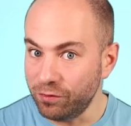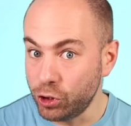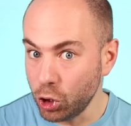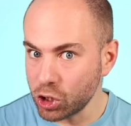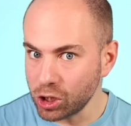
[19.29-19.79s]
have
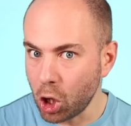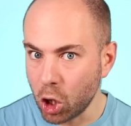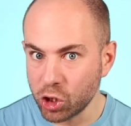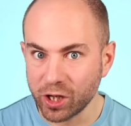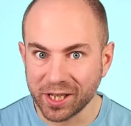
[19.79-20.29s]
just
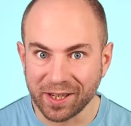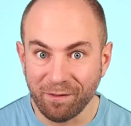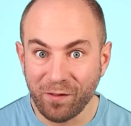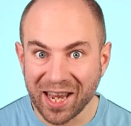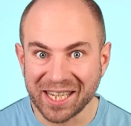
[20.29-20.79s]
launched a
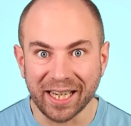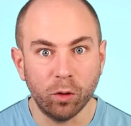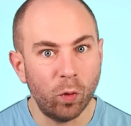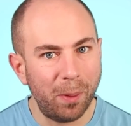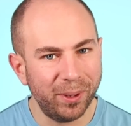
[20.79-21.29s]
synthetic
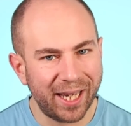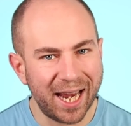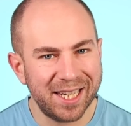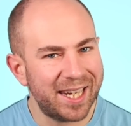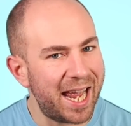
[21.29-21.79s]

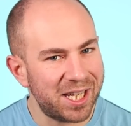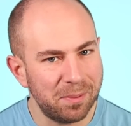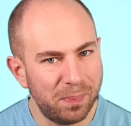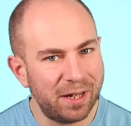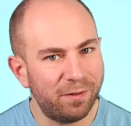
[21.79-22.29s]
replicated
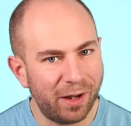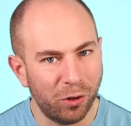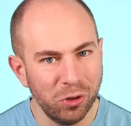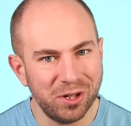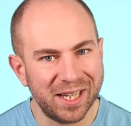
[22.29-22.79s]
S&P
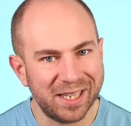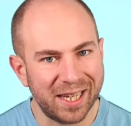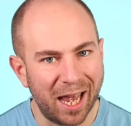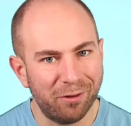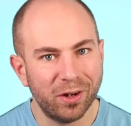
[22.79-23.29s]
500
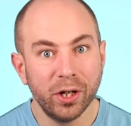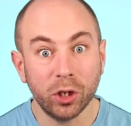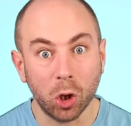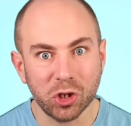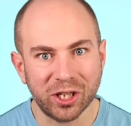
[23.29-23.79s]
ETF
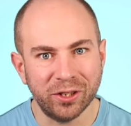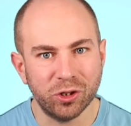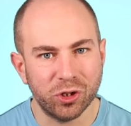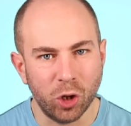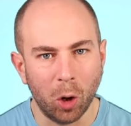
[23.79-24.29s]
costing just